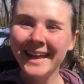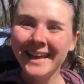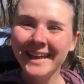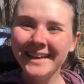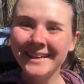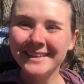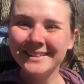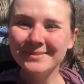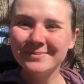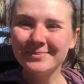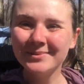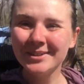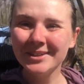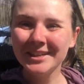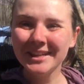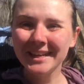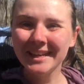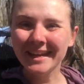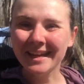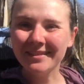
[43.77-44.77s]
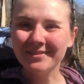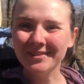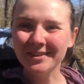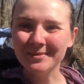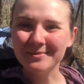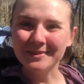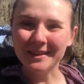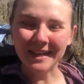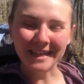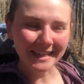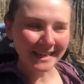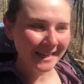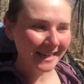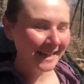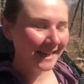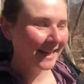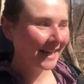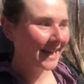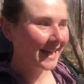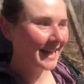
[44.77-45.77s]
Good morning, everybody.
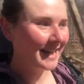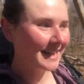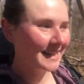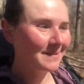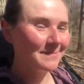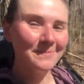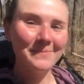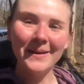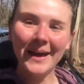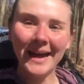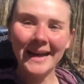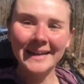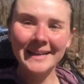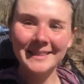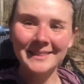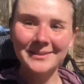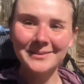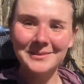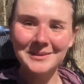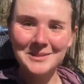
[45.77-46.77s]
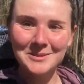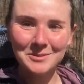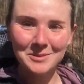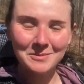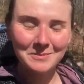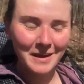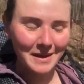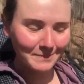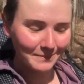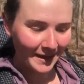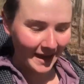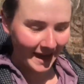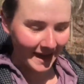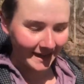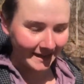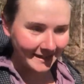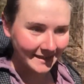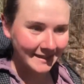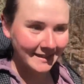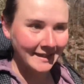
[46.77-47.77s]
I am back in the woods with my
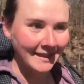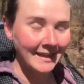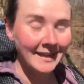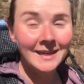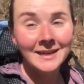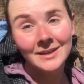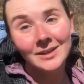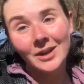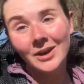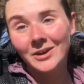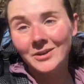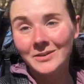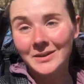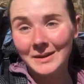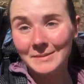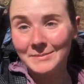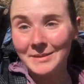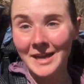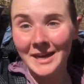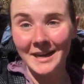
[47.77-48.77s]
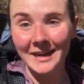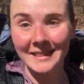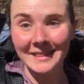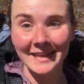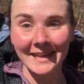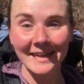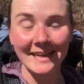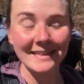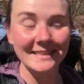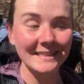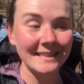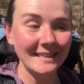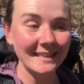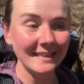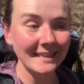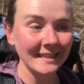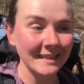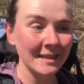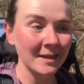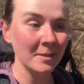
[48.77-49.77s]
pack. No, I'm not on the AT,
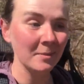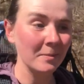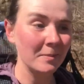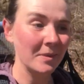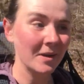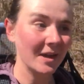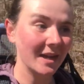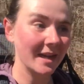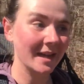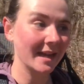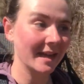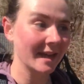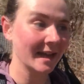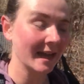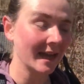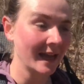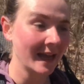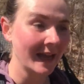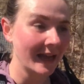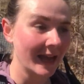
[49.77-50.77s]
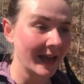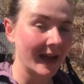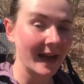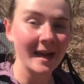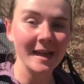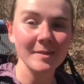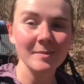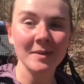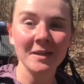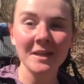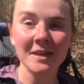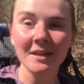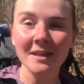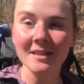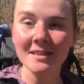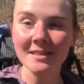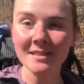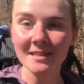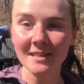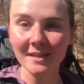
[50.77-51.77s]
but I am here in
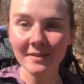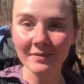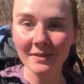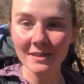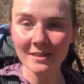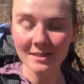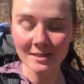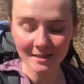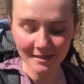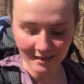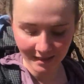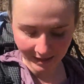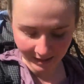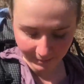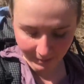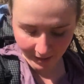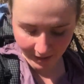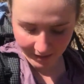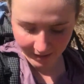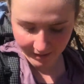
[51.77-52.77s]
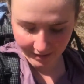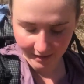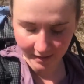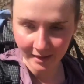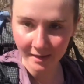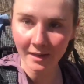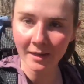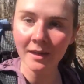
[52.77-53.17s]
Stephens Park,